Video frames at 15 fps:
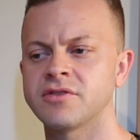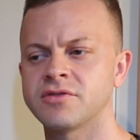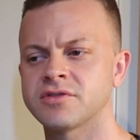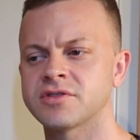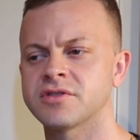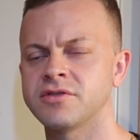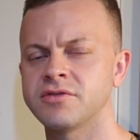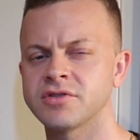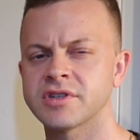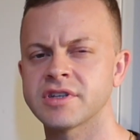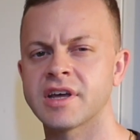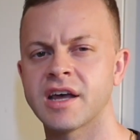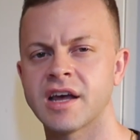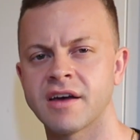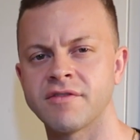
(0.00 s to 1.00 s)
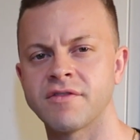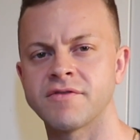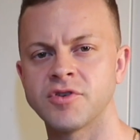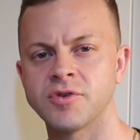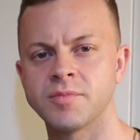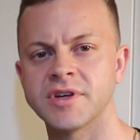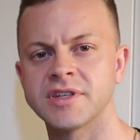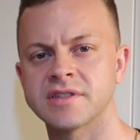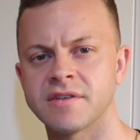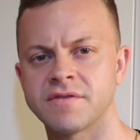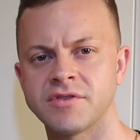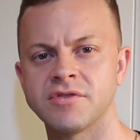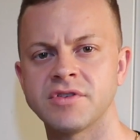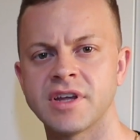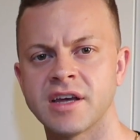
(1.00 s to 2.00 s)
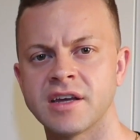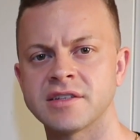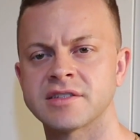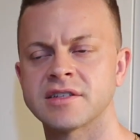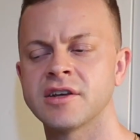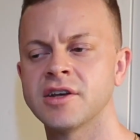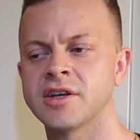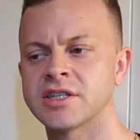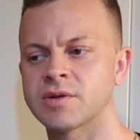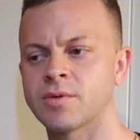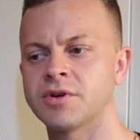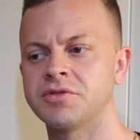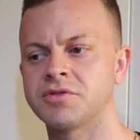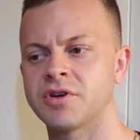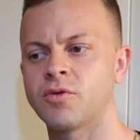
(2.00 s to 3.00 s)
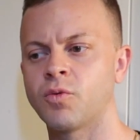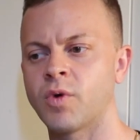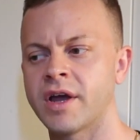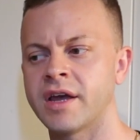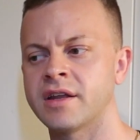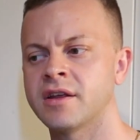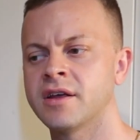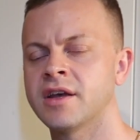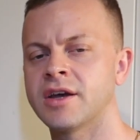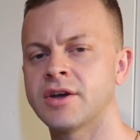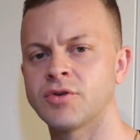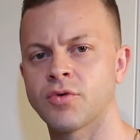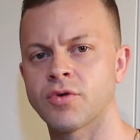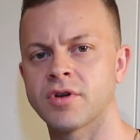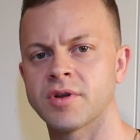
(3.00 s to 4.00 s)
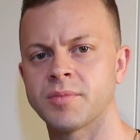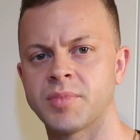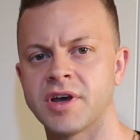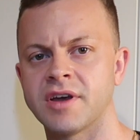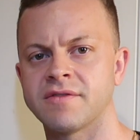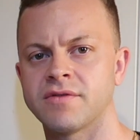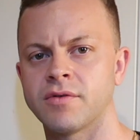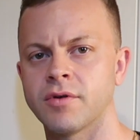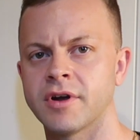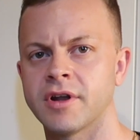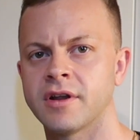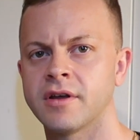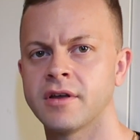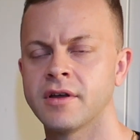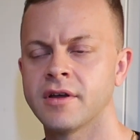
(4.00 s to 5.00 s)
you usually have a few days to where you can wait in order to pay for it.